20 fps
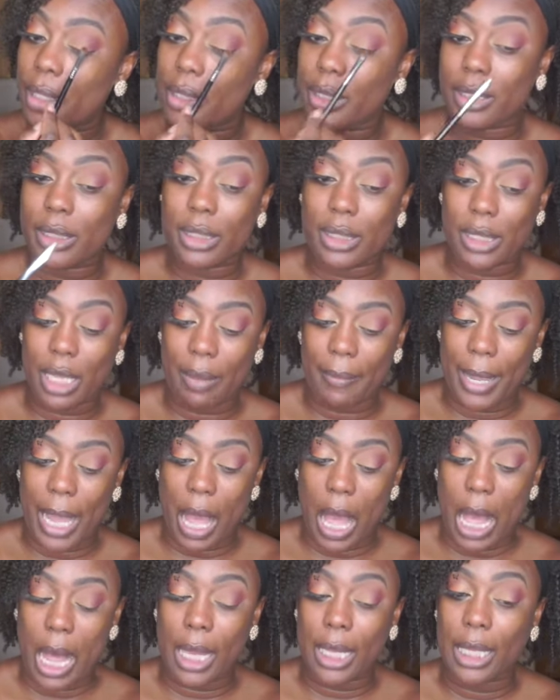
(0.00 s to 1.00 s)
This is coming
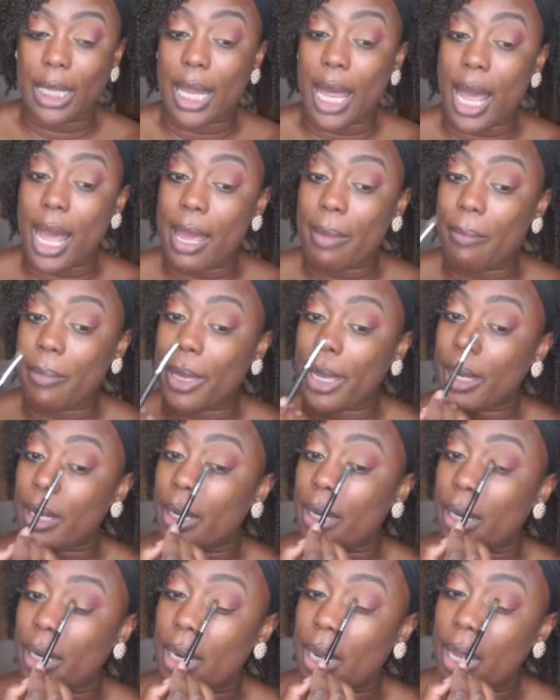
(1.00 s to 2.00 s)
out a lot
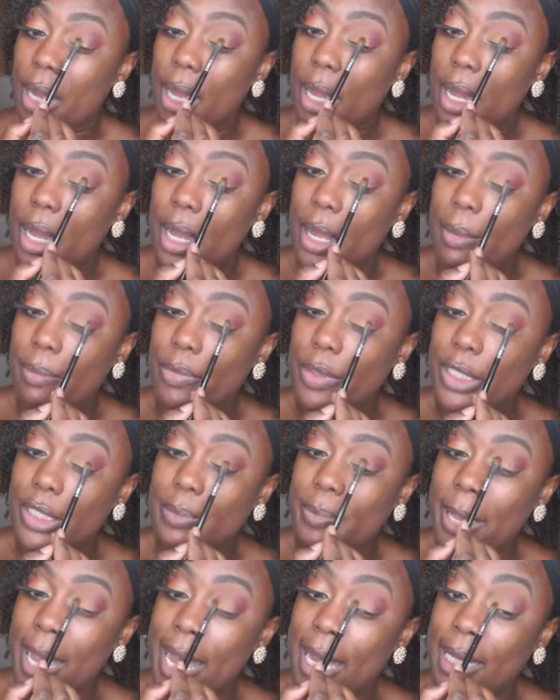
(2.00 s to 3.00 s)
better. Um,
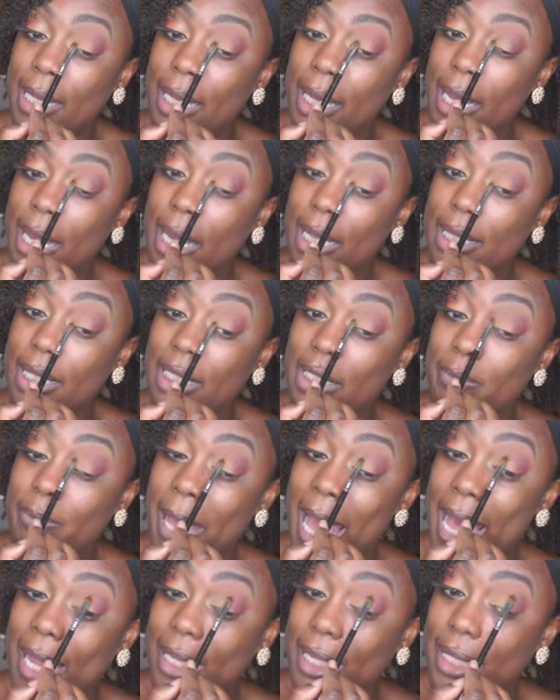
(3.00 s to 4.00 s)
this palette, these
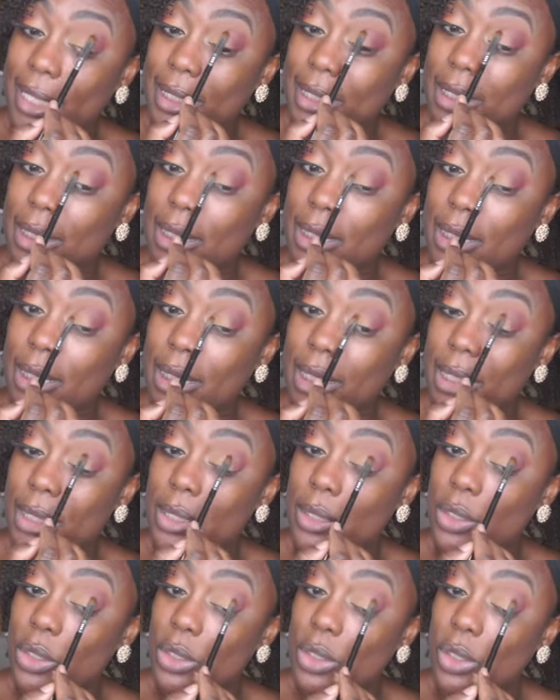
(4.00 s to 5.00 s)
palettes, because
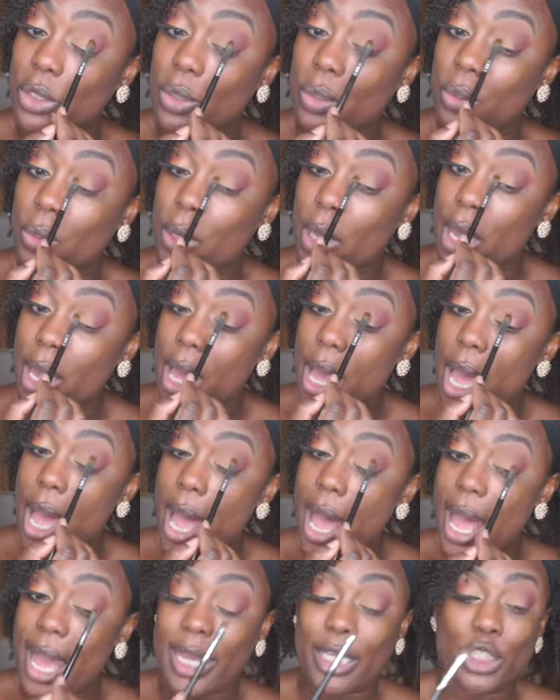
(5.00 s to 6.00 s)
there's two,
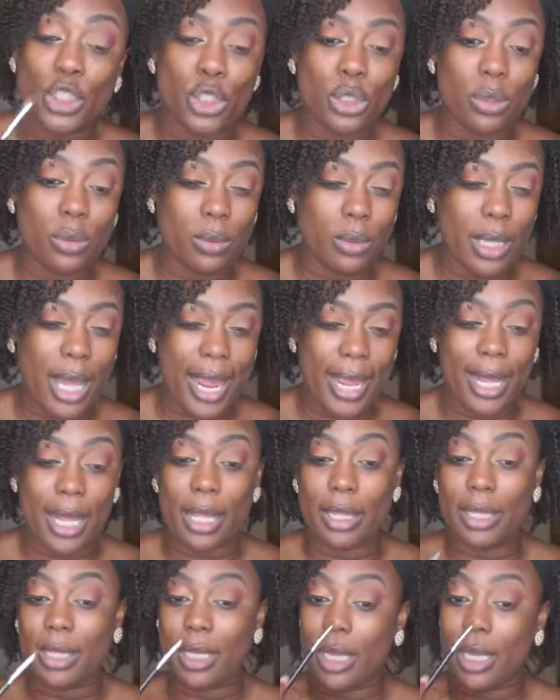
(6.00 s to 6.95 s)
I do like